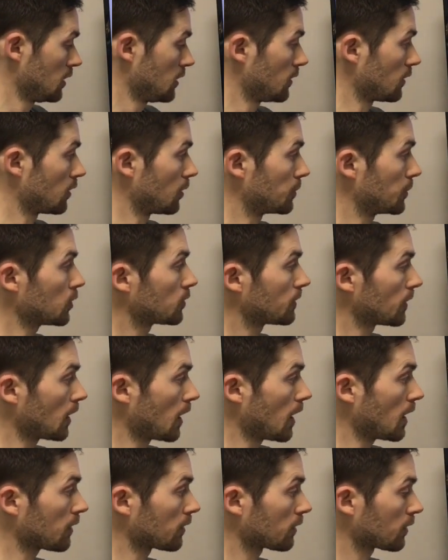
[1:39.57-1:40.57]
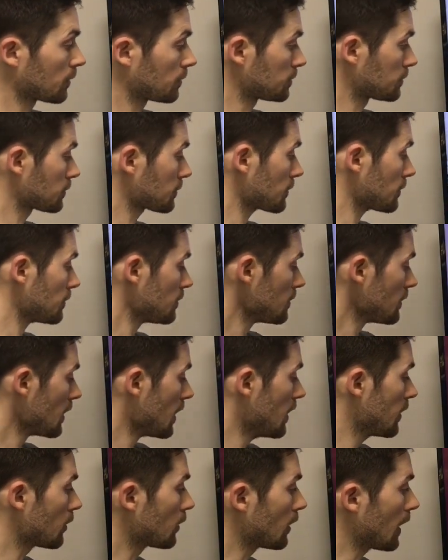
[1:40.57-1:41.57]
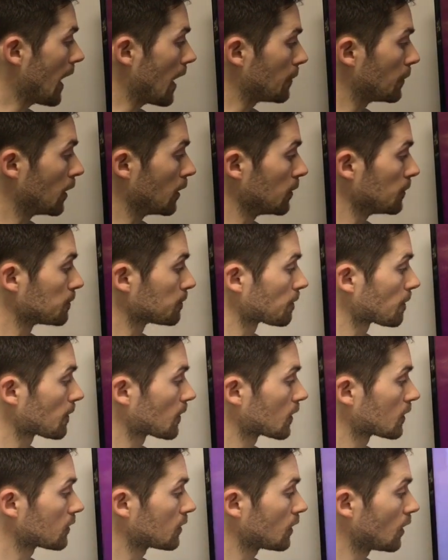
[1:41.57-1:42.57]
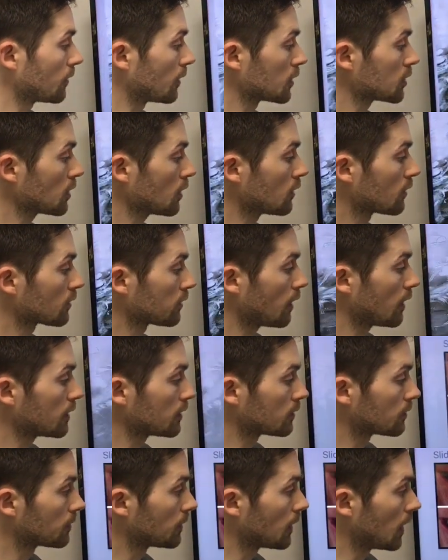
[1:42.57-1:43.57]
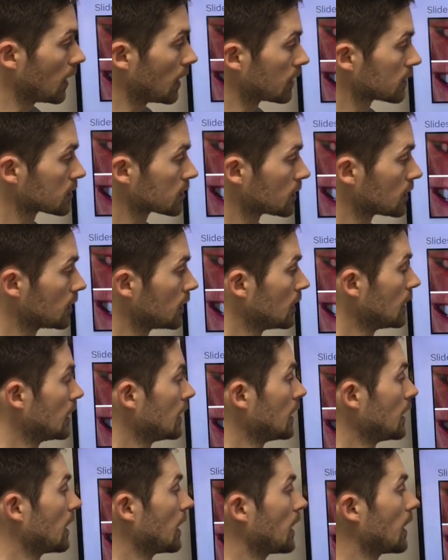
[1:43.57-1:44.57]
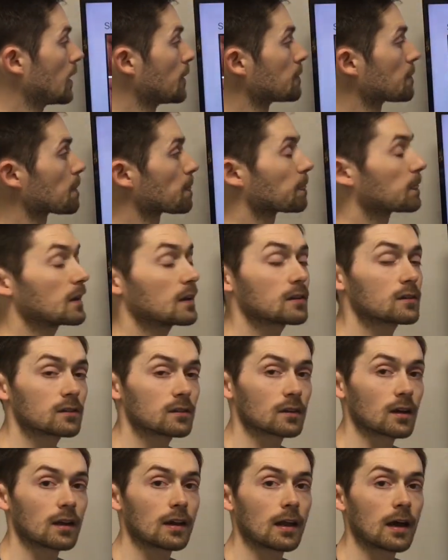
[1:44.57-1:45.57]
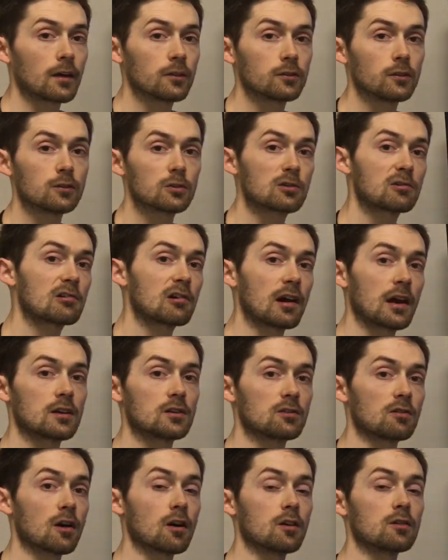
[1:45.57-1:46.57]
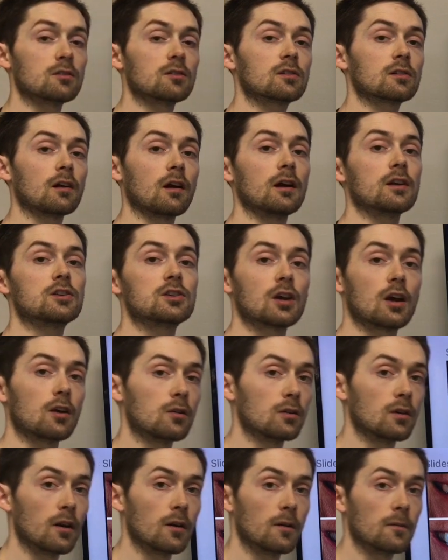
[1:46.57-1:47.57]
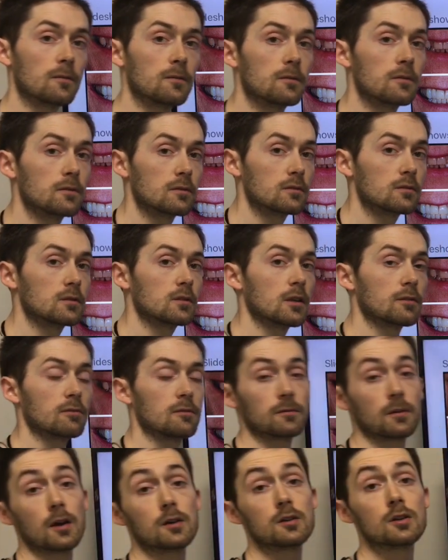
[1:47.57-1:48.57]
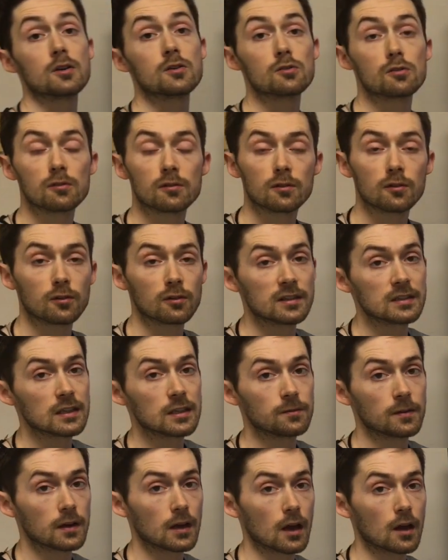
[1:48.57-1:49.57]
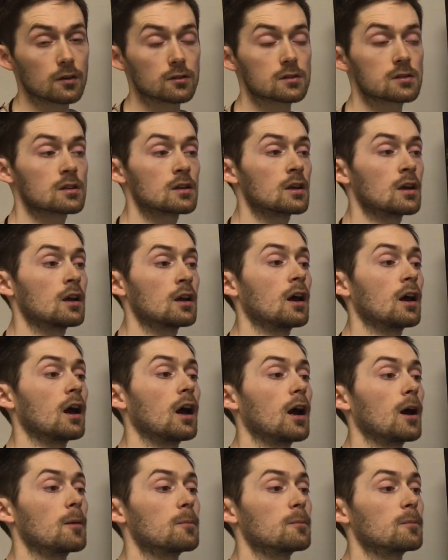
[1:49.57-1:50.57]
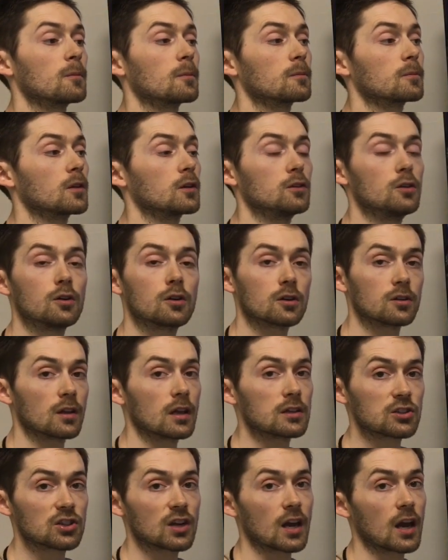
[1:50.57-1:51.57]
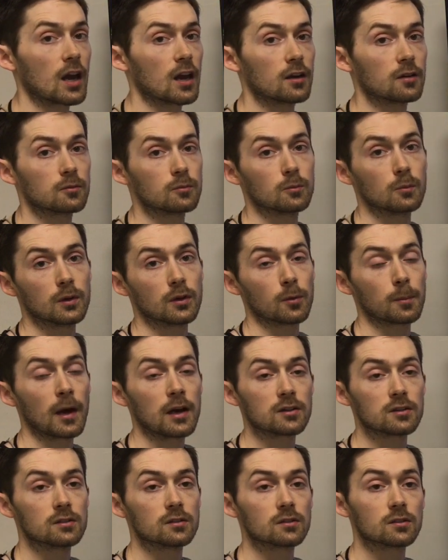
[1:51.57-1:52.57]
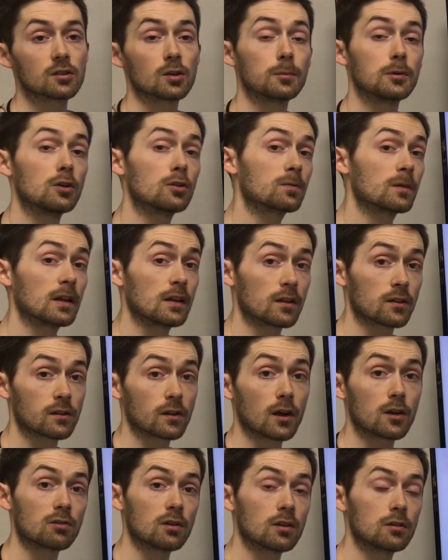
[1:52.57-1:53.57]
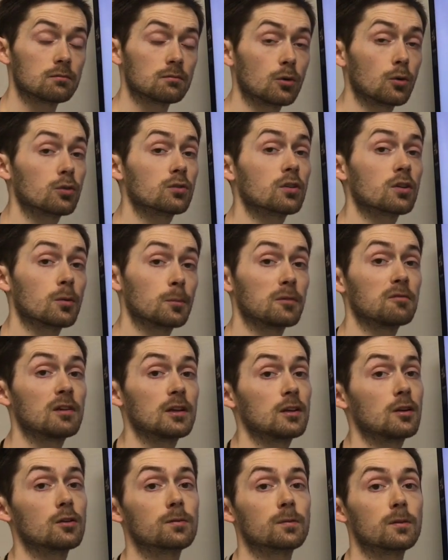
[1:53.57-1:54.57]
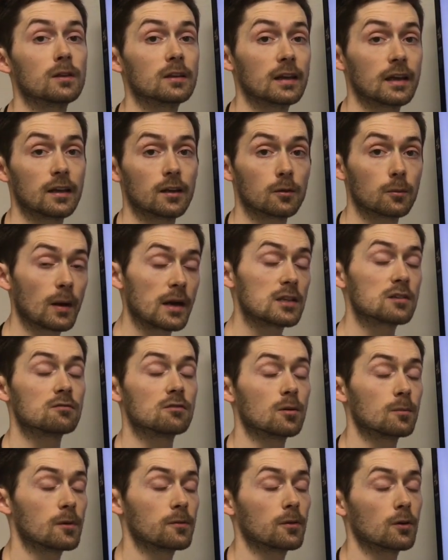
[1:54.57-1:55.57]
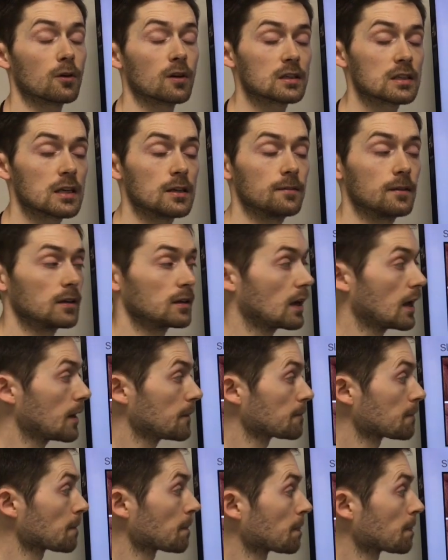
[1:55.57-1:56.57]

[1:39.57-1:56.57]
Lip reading: You've got Beautiful Earth, and you've got Atmo. So I'll show you Slides first. This allows you to create your own slideshow of different photos or indeed videos that you can then share with your patients. Could be useful in the surgery, also could be really useful in a waiting room if you've got a TV there.